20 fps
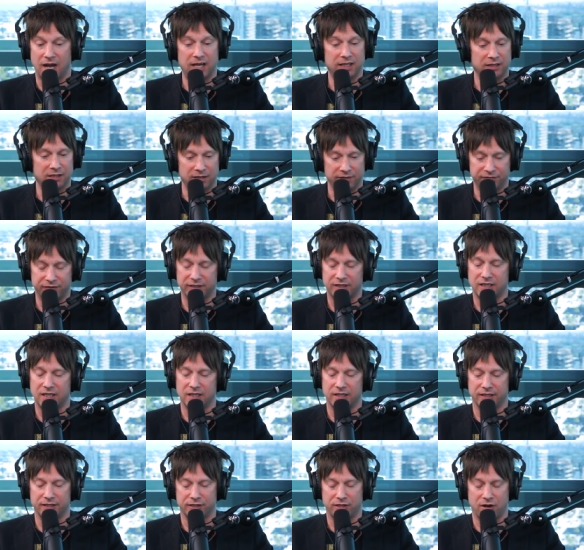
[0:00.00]
I love the
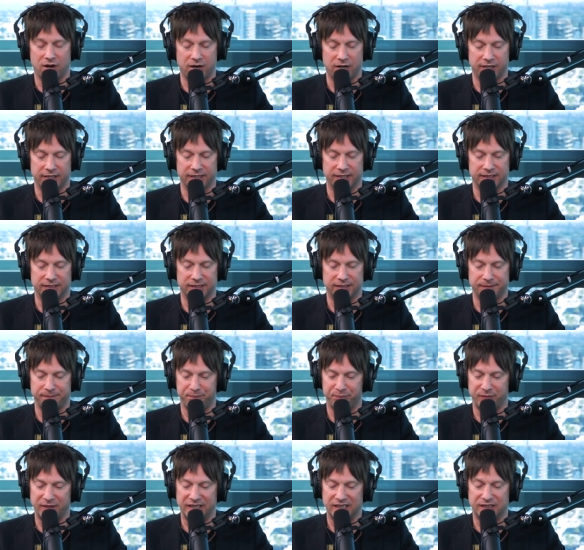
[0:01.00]
courage card. It's
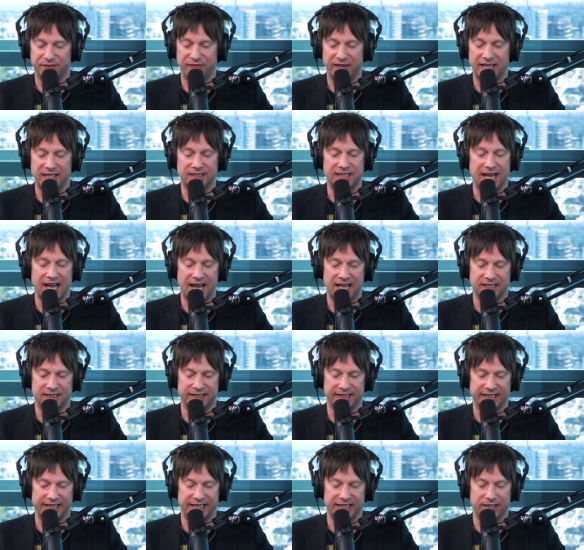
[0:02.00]
it's
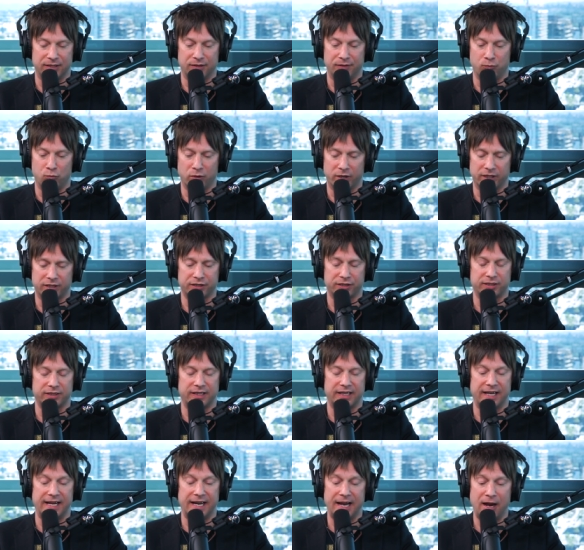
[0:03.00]
fantastic and it works
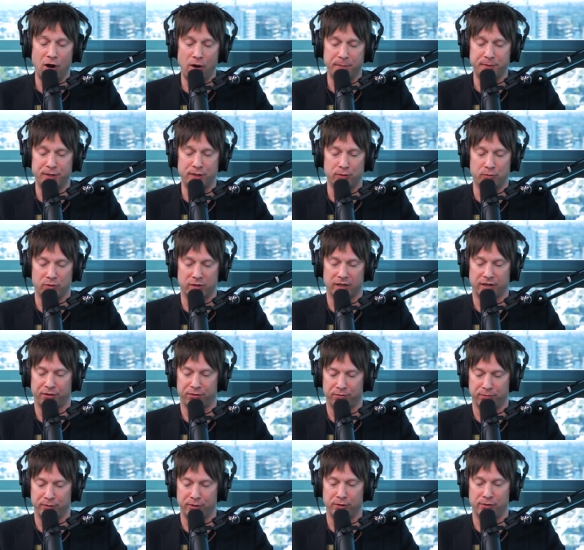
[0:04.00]
it helps you work
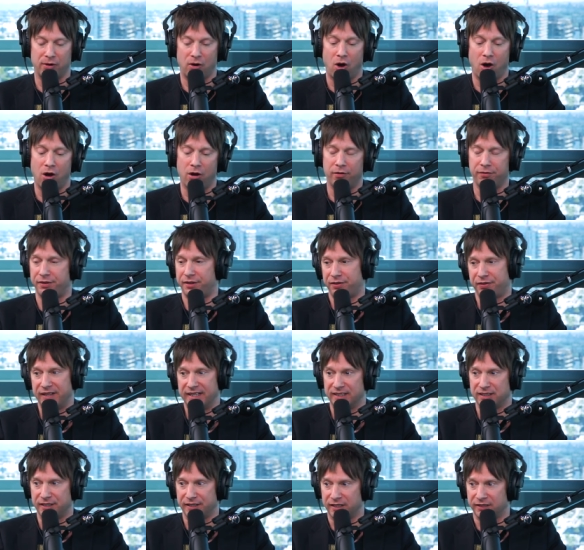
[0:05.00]
through all the
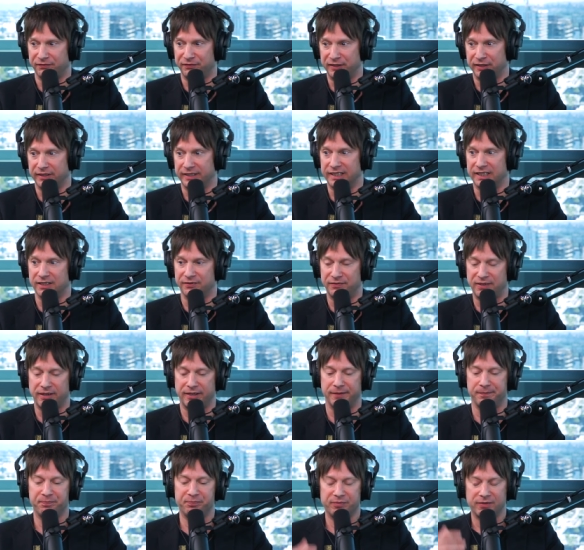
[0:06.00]
things that you're feeling in a
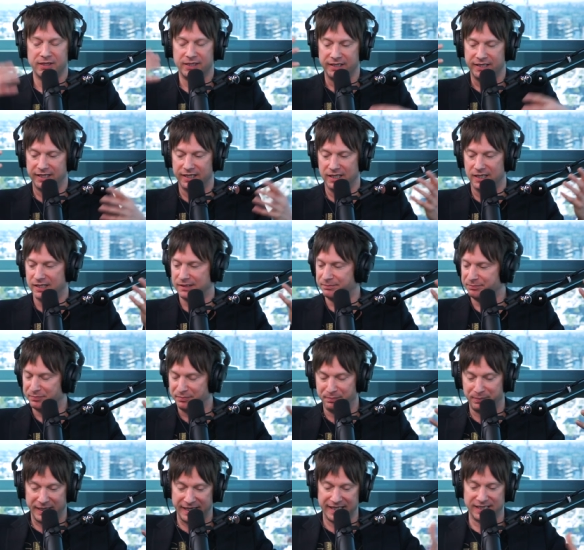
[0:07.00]
very uh,
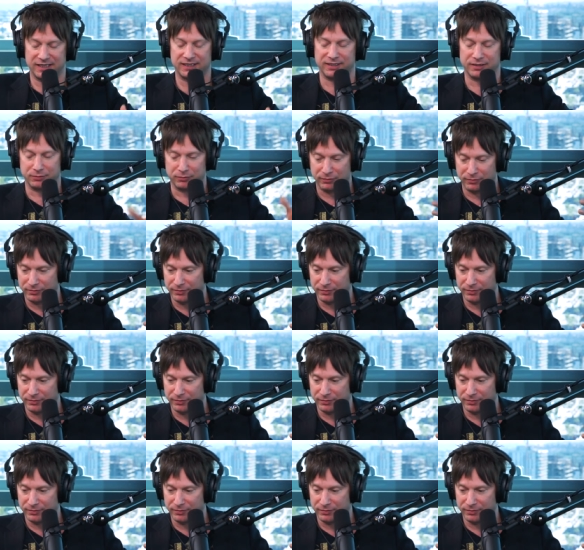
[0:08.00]
based